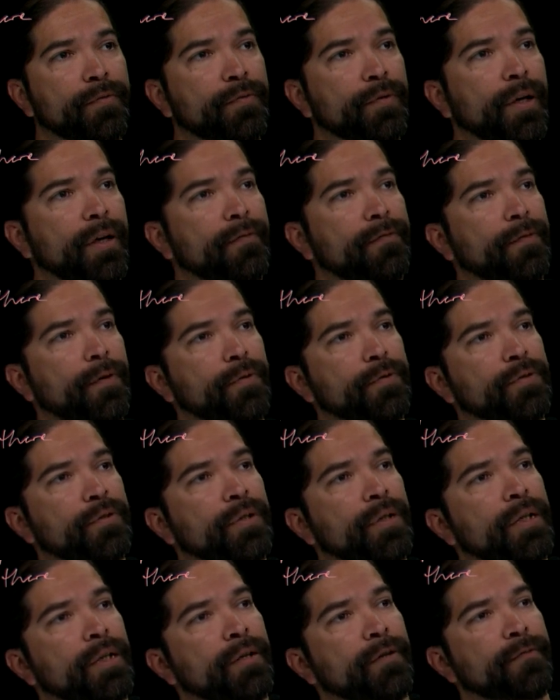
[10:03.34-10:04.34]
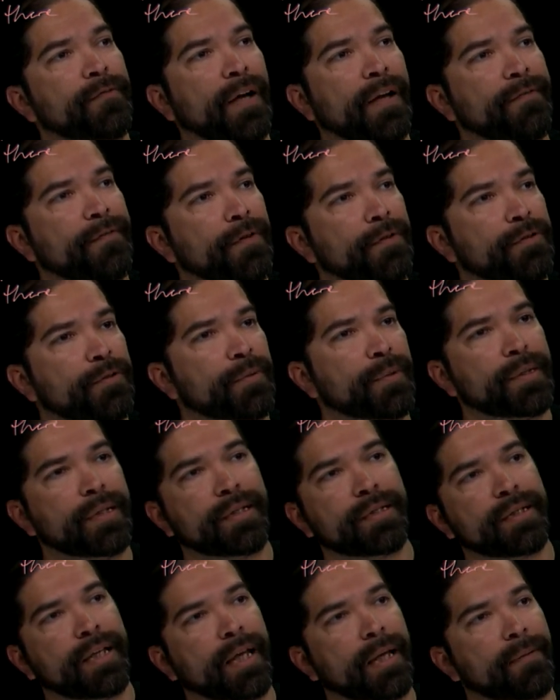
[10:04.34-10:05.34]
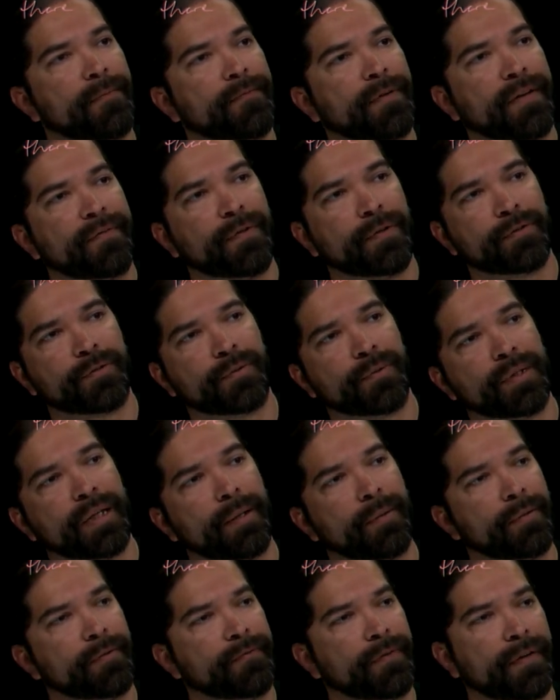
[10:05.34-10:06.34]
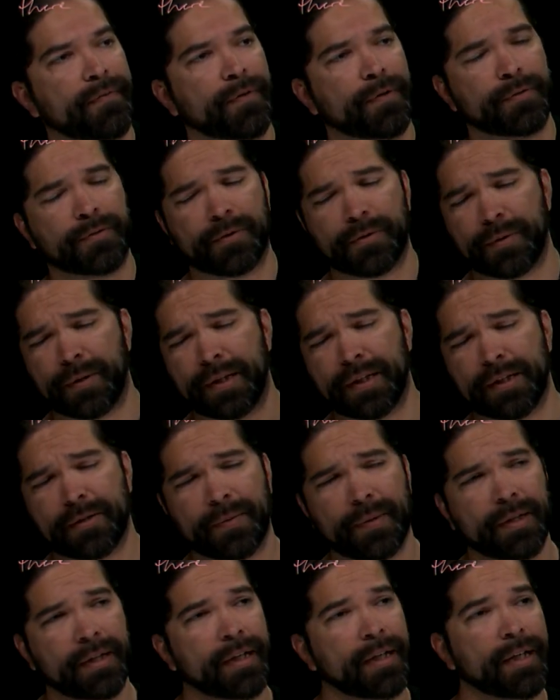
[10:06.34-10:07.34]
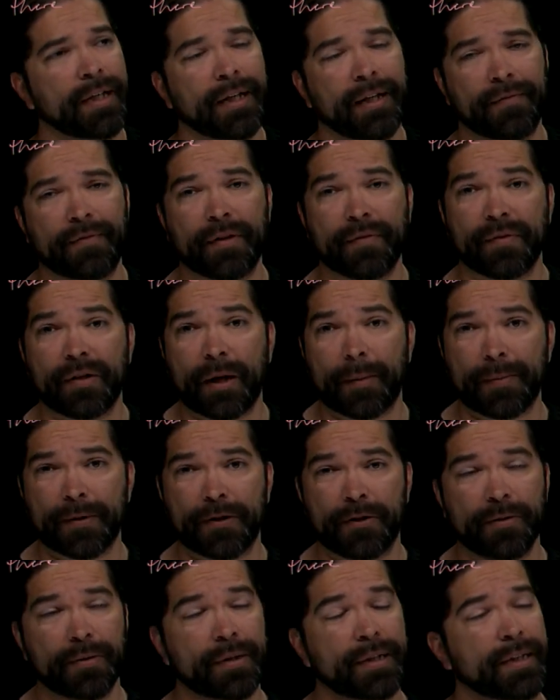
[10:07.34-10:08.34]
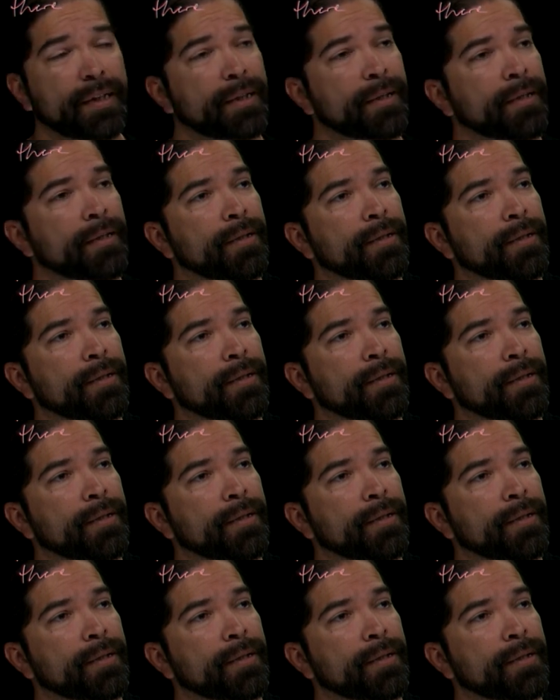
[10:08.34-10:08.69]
you have folks, 5 folks who are in this camp, 5 folks who are in that one, 5 folks who are in this one, if you have an opportunity,